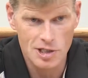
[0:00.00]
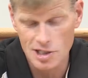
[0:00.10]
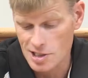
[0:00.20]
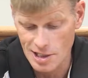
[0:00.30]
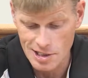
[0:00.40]

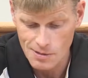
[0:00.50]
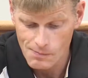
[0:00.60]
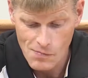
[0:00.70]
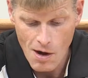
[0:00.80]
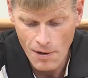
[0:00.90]
Just says,
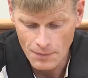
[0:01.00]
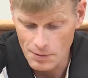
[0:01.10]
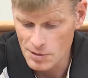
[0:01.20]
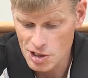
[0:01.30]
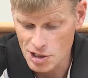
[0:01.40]
the
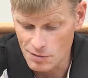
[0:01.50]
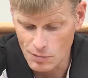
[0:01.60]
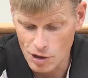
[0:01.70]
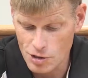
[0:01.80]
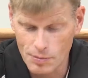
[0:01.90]
mission of
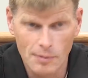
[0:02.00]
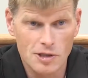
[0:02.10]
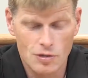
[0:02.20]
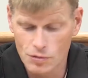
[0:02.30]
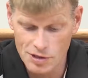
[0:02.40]
Marshall
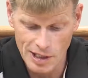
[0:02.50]
Public Schools